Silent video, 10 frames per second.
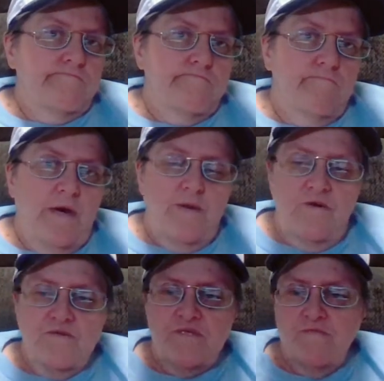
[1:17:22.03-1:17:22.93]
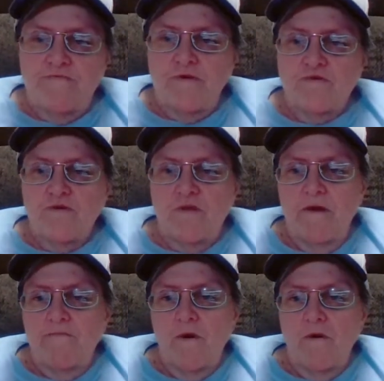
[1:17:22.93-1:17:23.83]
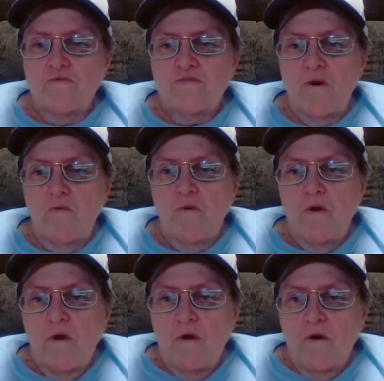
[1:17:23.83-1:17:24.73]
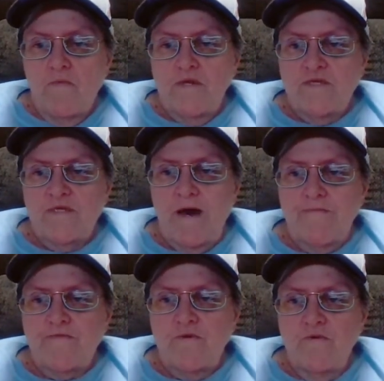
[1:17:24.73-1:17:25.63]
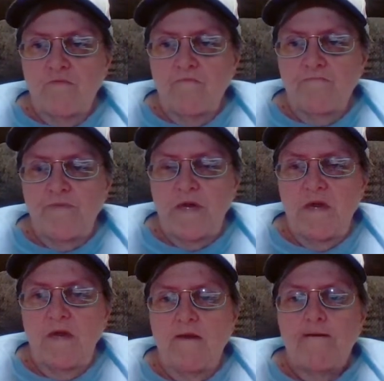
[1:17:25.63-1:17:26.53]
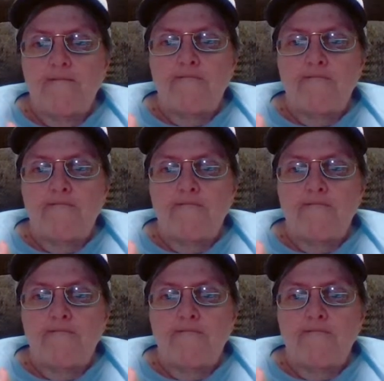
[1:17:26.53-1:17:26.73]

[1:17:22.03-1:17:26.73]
might hurt us in the future. You never know. So we just have to be,